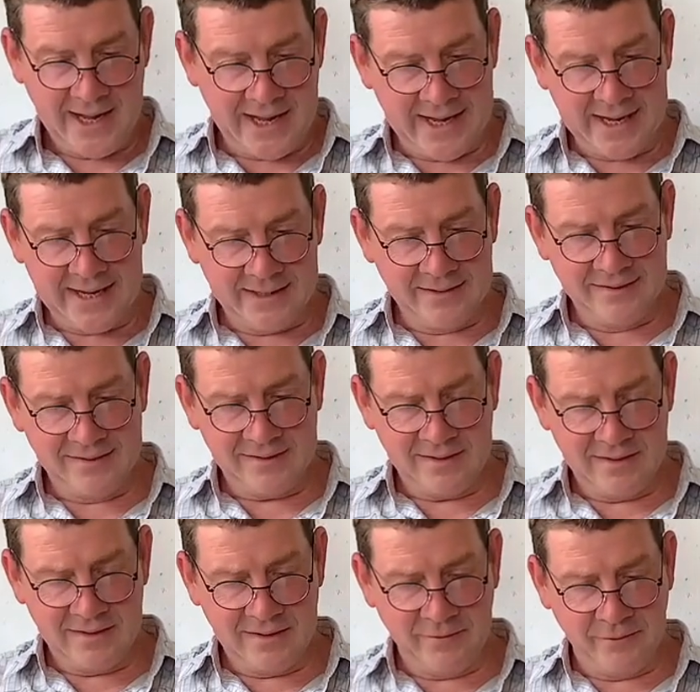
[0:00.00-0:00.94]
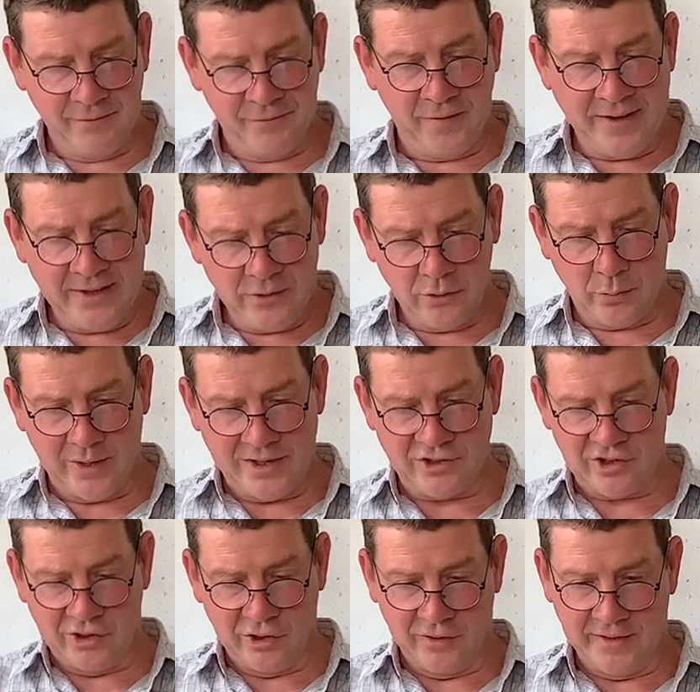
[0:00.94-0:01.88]
And final
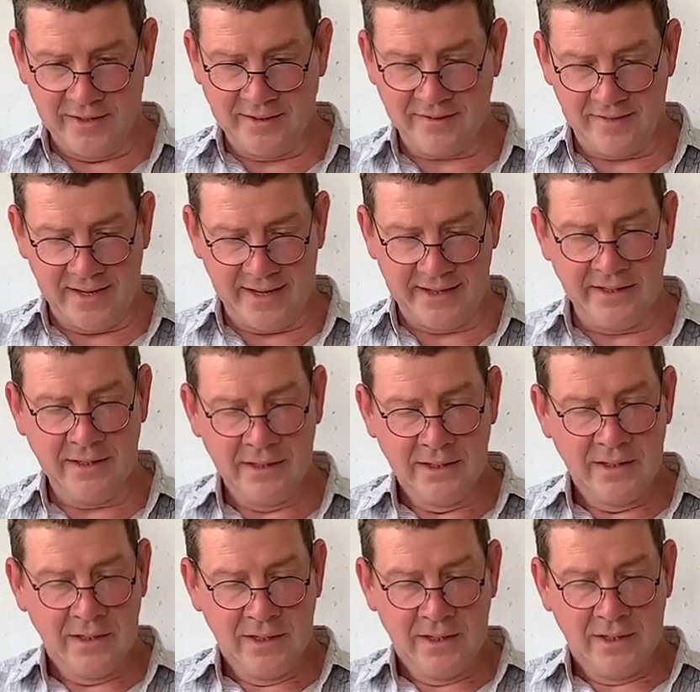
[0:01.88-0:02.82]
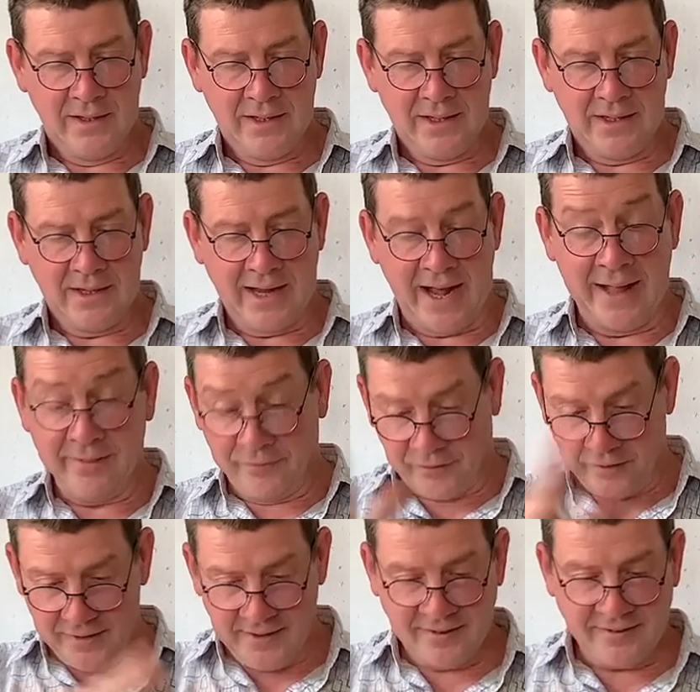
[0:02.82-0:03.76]
question on this thing, and
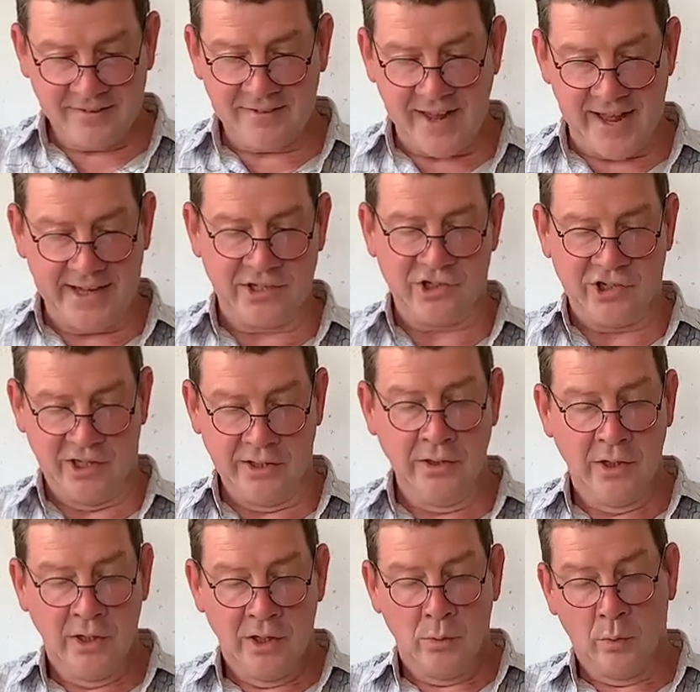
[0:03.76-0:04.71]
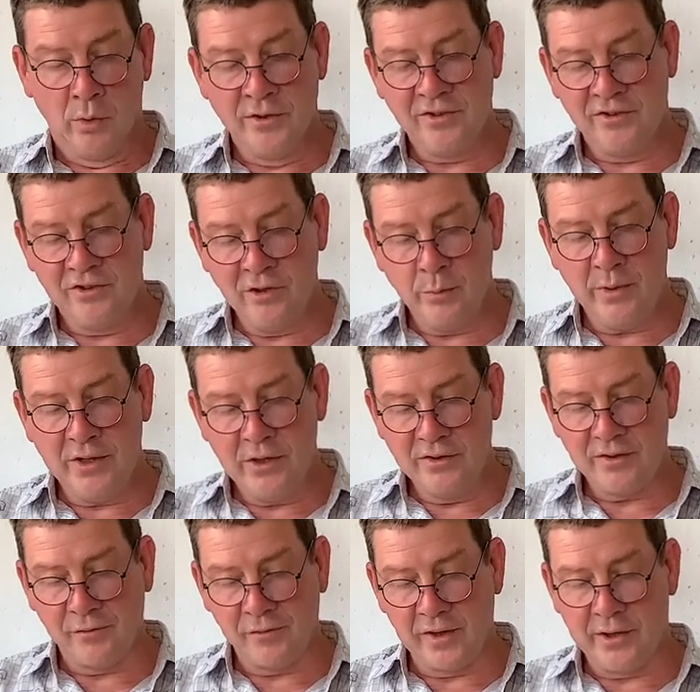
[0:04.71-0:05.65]
for this section, was do we
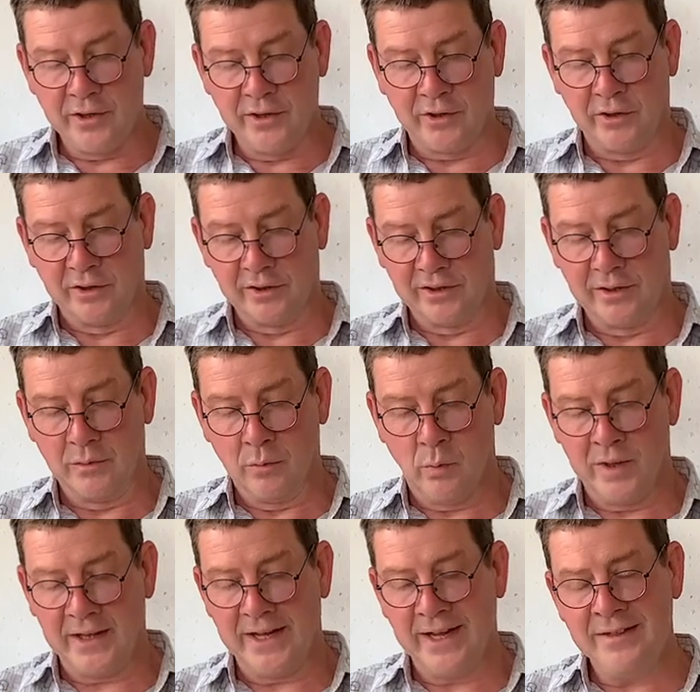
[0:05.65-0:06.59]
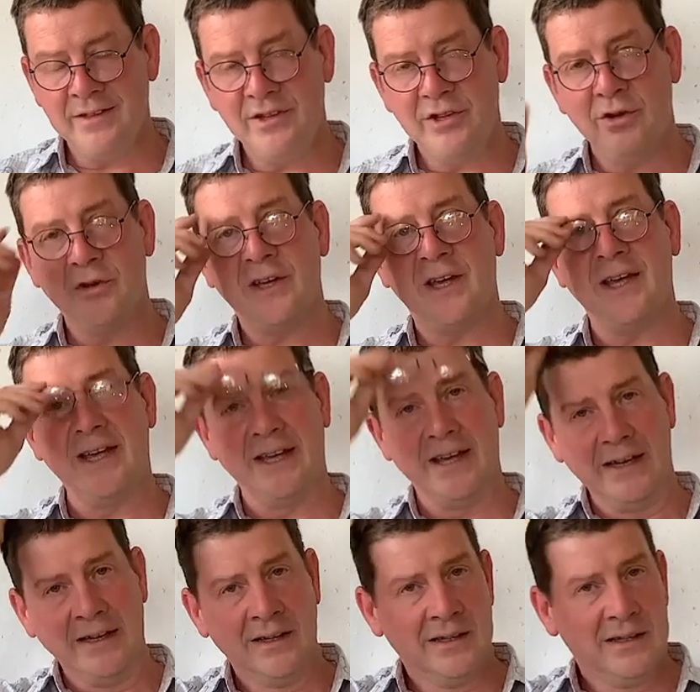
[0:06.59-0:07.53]
use a flower cooler? Well, in the U
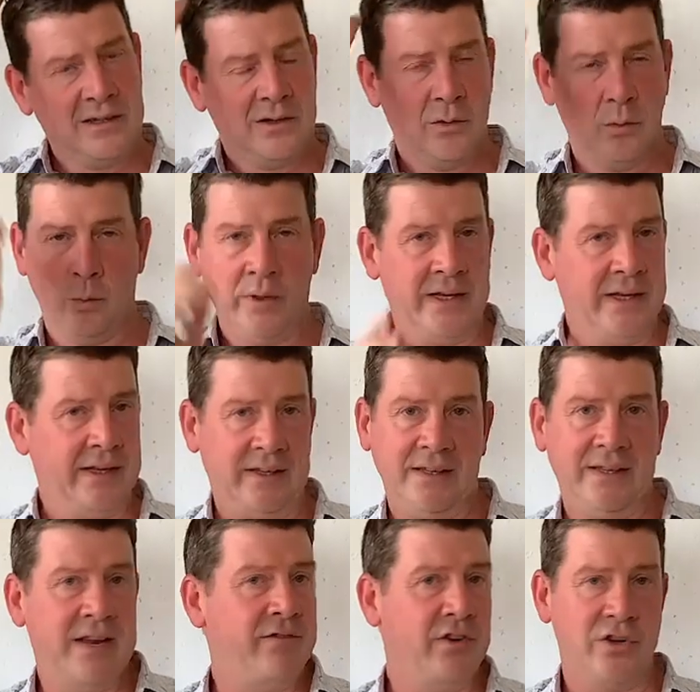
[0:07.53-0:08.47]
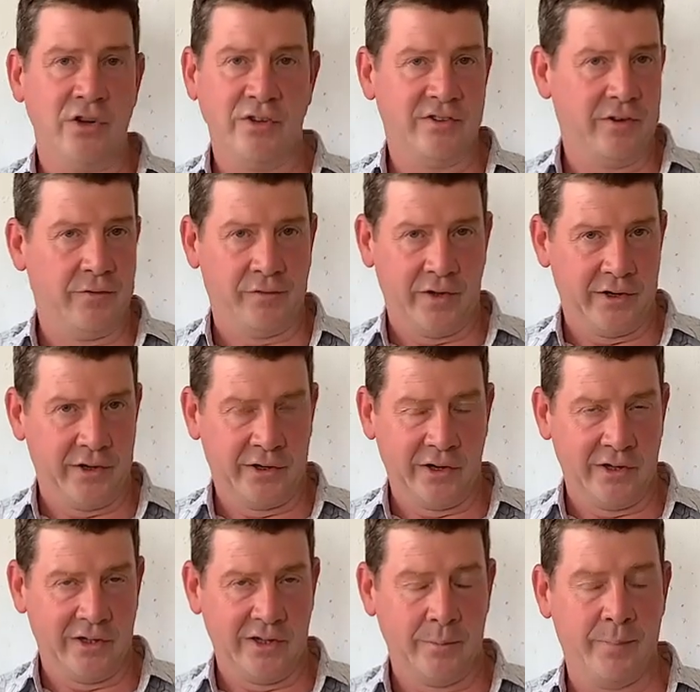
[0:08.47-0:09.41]
K, we never use a flower
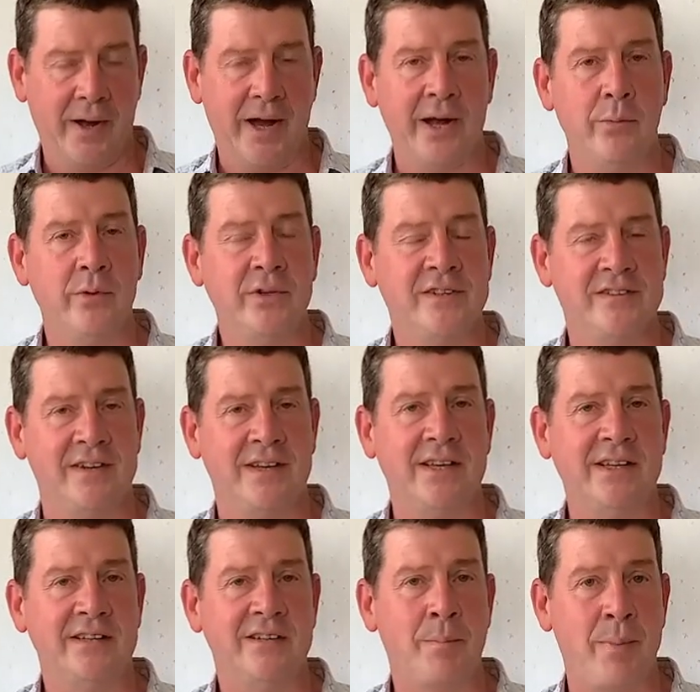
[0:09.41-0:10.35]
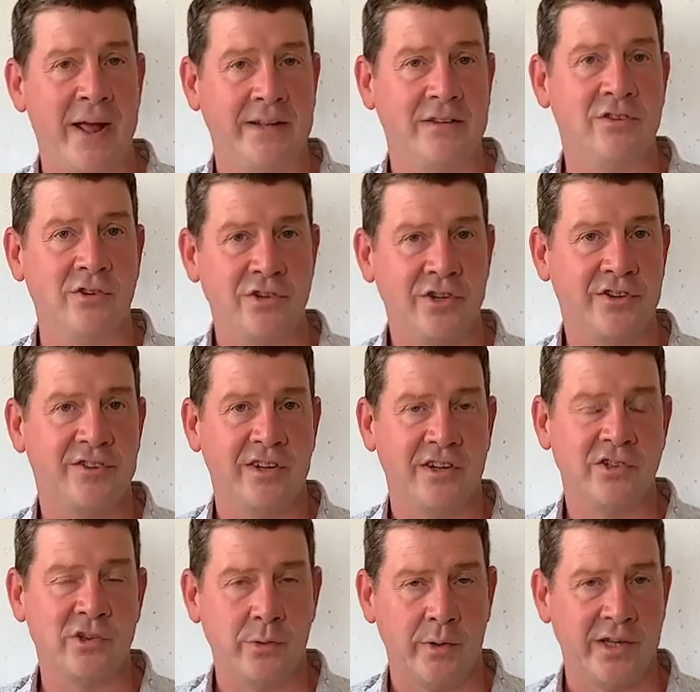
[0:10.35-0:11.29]
cooler, but I would say it depends on your
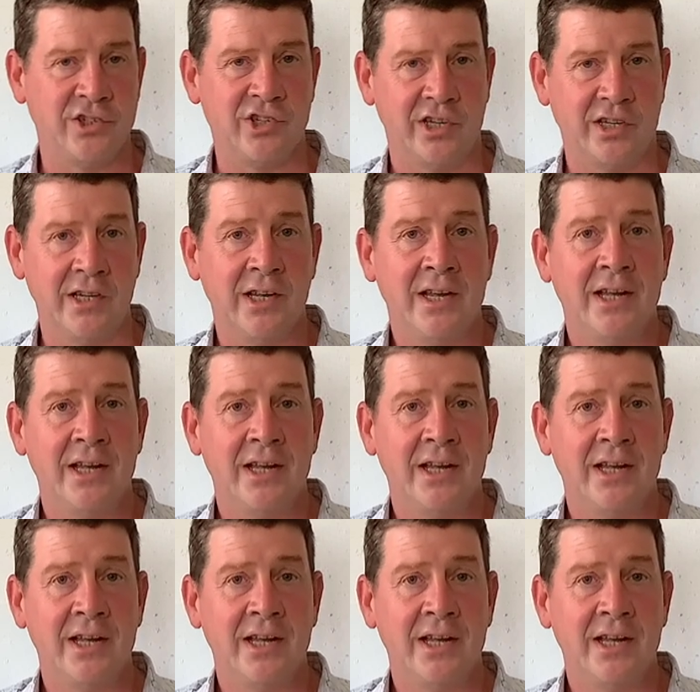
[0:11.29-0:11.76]
situation.